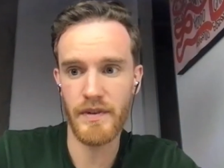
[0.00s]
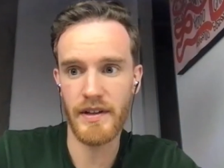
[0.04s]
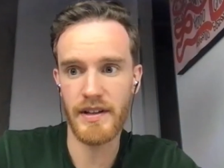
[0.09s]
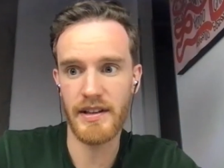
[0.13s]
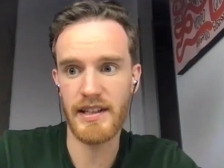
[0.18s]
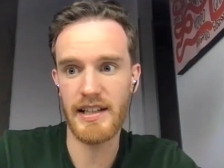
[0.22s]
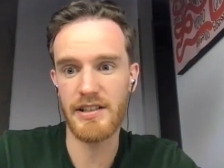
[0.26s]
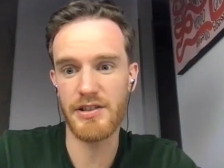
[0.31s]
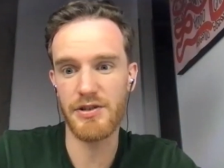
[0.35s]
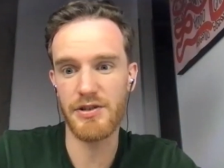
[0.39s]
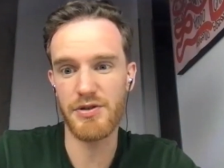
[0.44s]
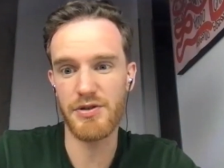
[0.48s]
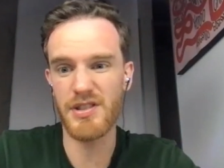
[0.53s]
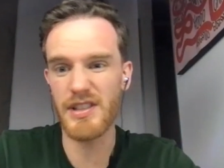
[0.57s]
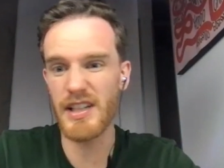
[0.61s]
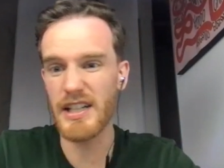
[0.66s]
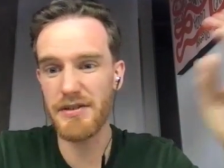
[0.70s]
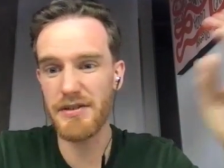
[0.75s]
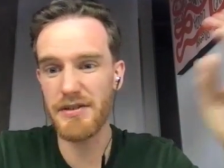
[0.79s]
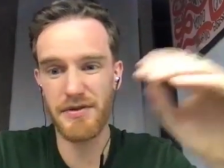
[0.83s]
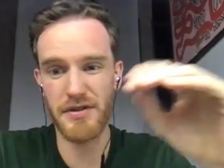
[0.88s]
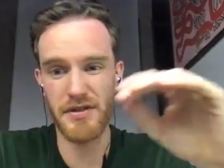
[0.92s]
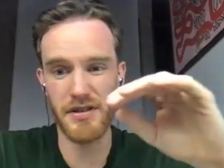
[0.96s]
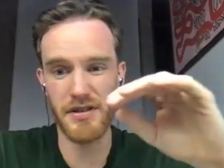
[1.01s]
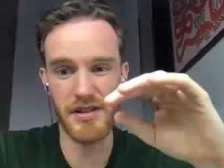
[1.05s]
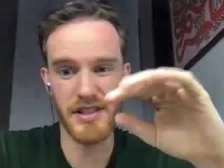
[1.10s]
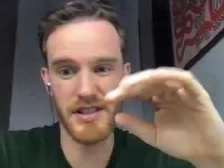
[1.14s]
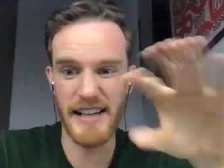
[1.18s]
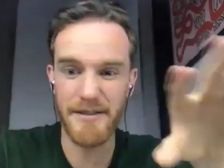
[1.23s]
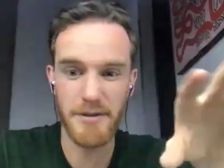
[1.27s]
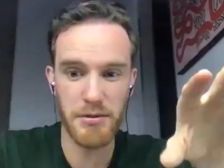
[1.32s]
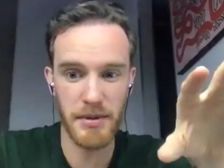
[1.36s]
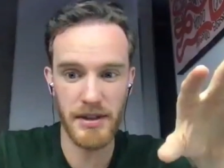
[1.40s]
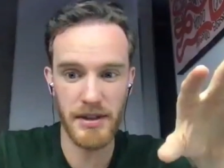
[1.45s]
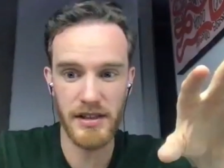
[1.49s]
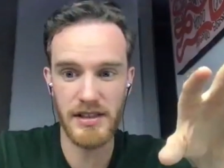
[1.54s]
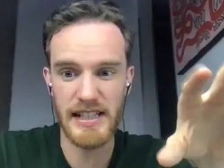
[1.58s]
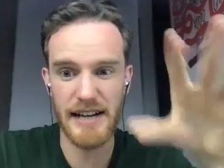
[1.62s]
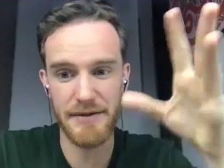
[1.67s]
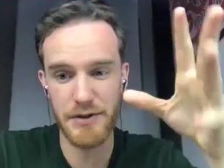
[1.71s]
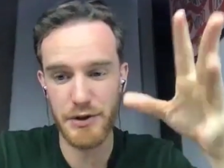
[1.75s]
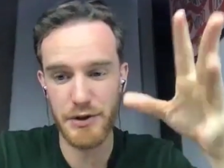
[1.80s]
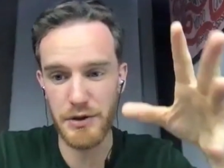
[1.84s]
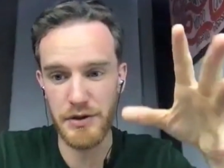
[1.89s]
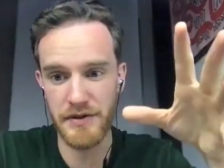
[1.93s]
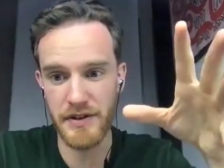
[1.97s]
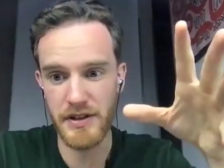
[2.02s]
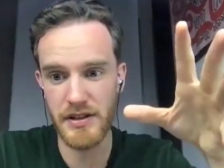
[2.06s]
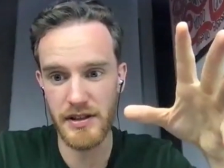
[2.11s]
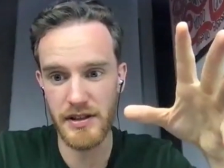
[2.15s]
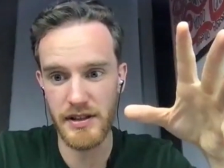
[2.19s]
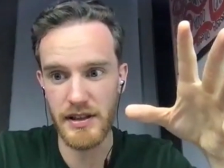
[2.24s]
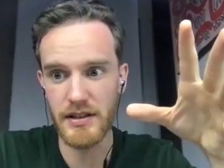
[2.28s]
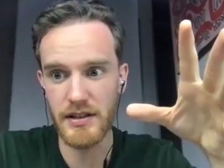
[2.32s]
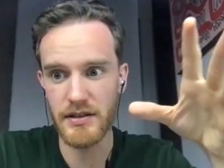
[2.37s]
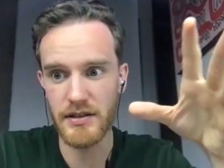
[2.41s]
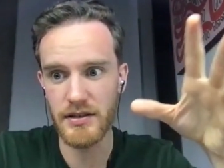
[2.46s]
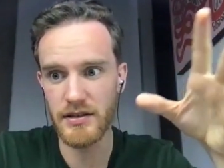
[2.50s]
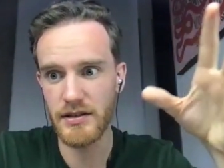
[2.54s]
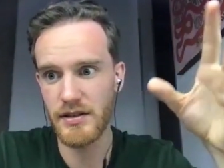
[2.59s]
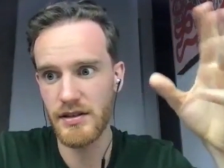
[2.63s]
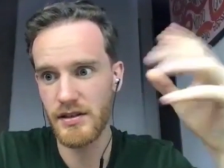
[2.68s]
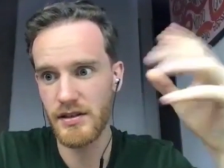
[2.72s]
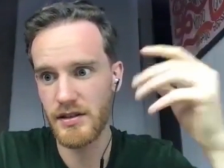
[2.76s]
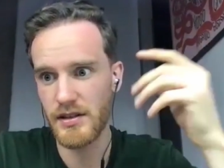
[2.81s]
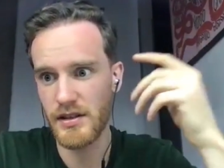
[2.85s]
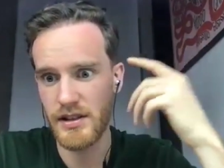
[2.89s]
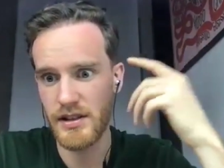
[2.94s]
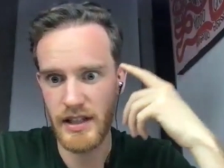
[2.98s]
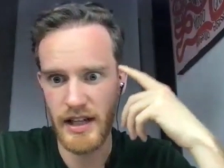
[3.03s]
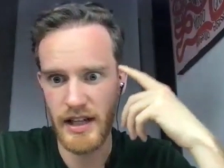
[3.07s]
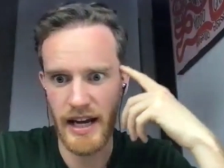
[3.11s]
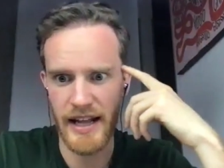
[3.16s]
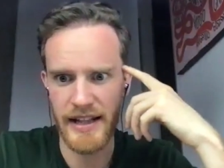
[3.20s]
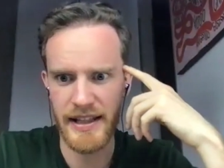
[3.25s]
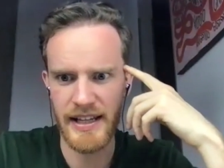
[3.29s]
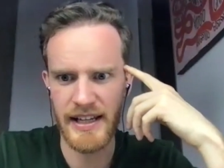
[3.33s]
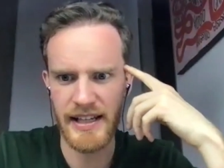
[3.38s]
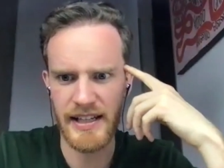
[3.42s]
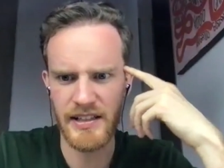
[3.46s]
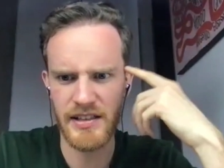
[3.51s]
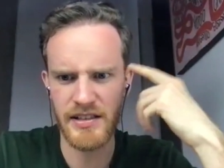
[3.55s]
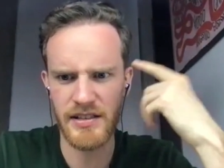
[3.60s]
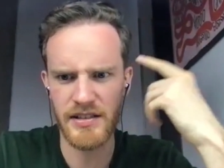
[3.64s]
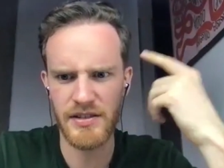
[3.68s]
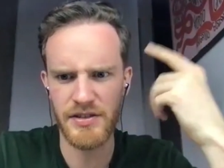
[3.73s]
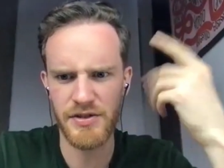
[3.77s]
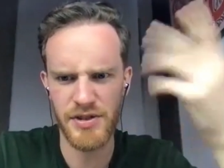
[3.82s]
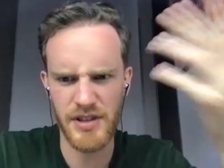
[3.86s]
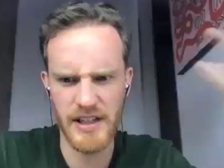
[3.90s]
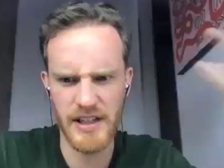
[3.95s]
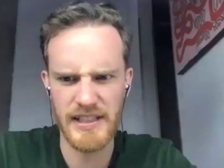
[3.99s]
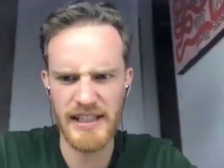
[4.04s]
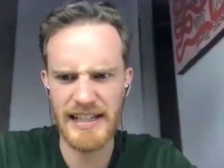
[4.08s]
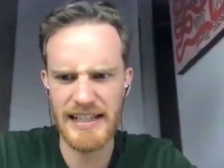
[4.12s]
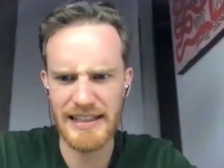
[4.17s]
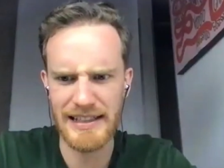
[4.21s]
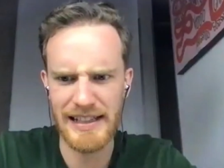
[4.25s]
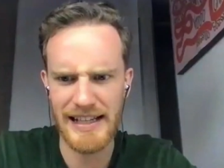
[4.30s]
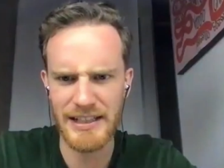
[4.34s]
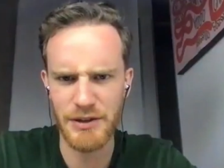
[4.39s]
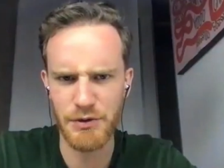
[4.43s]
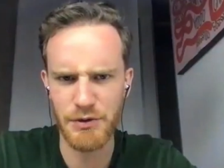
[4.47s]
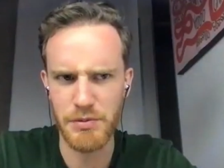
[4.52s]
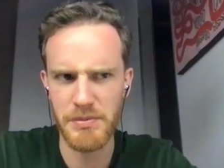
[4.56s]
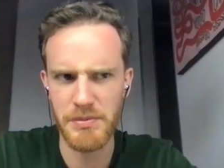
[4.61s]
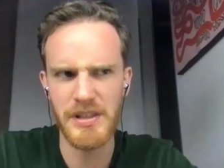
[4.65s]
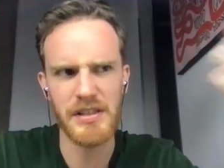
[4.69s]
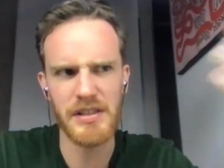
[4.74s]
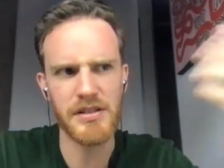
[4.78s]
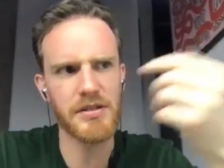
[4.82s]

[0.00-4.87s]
Then you study for seven months after university. And then you start taking classes with me.